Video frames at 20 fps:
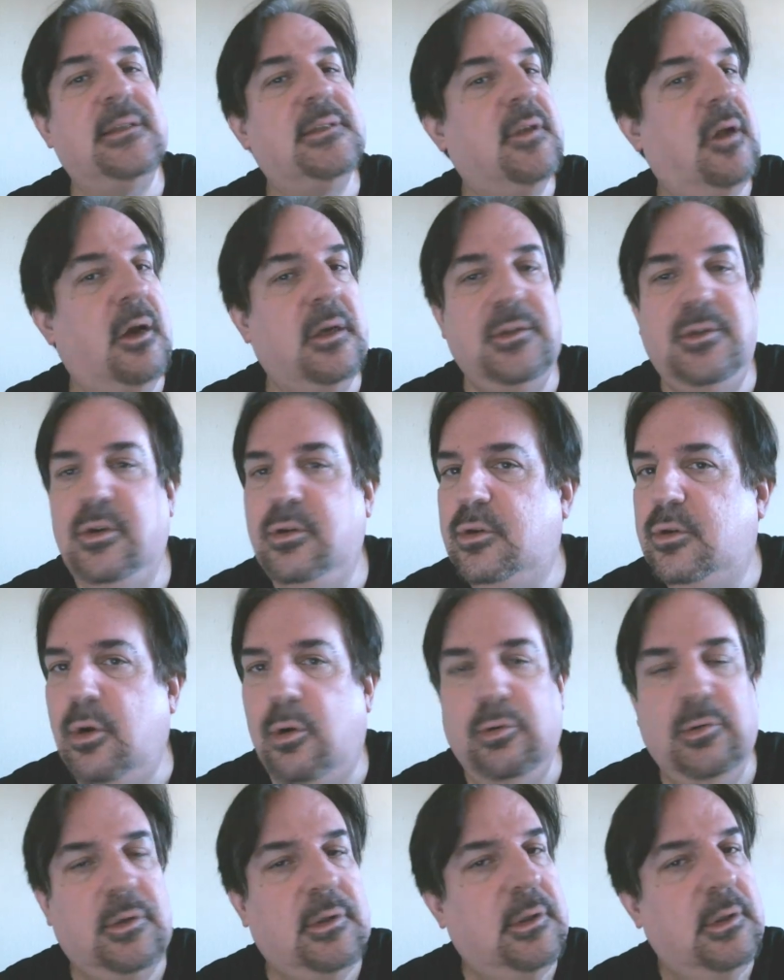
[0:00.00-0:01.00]
as long as you
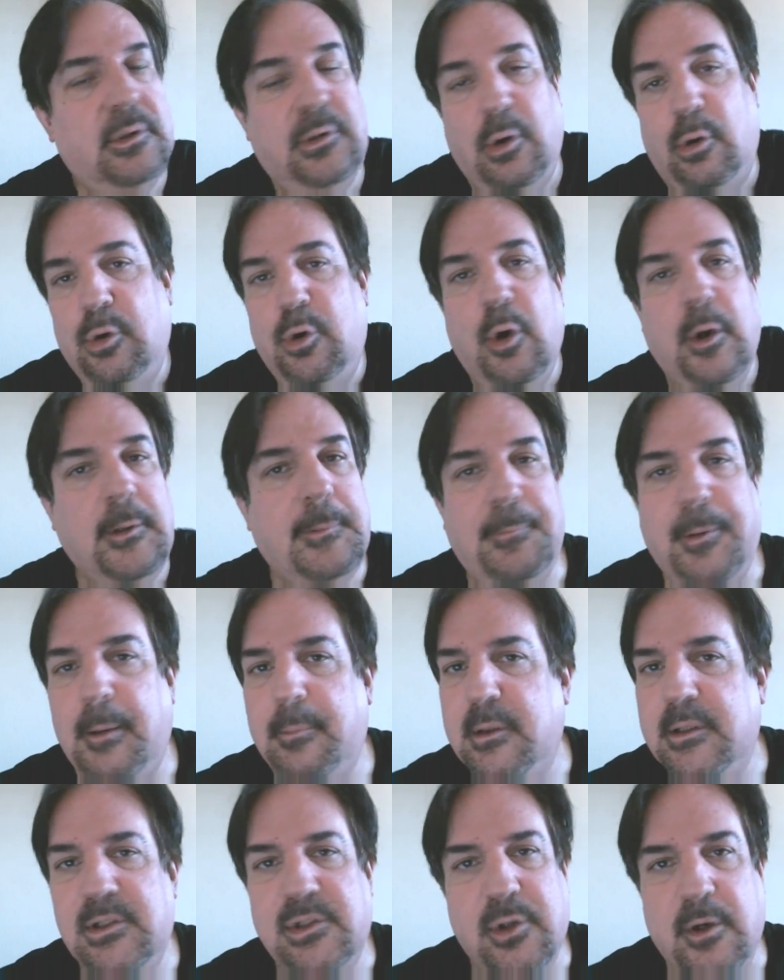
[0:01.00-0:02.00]
don't go into
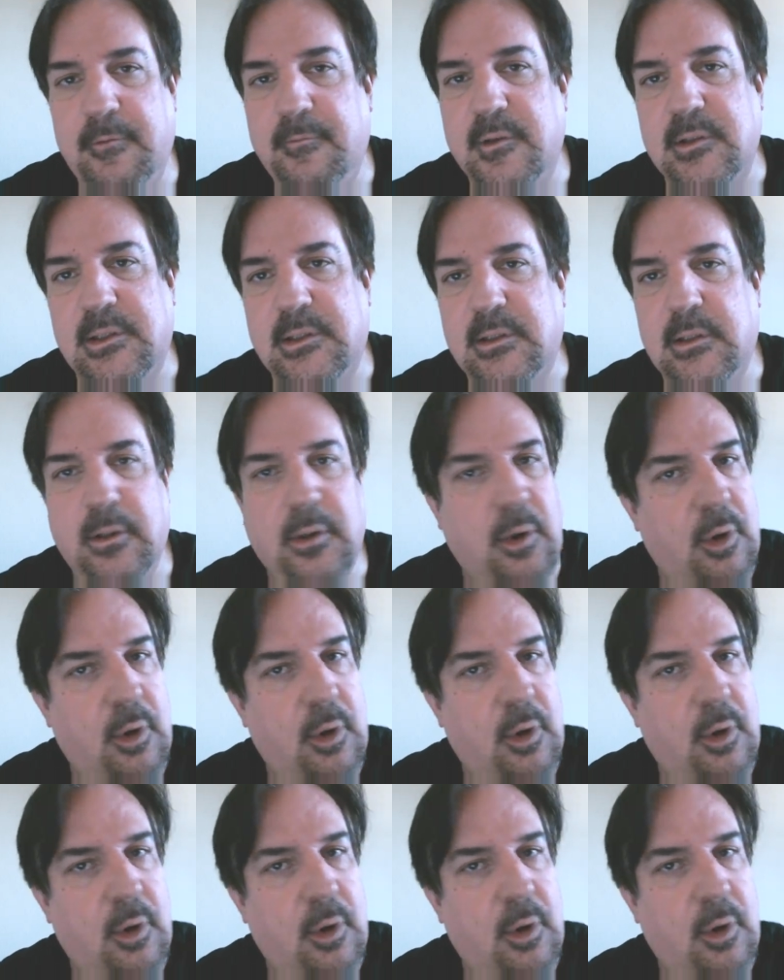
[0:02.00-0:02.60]
public service.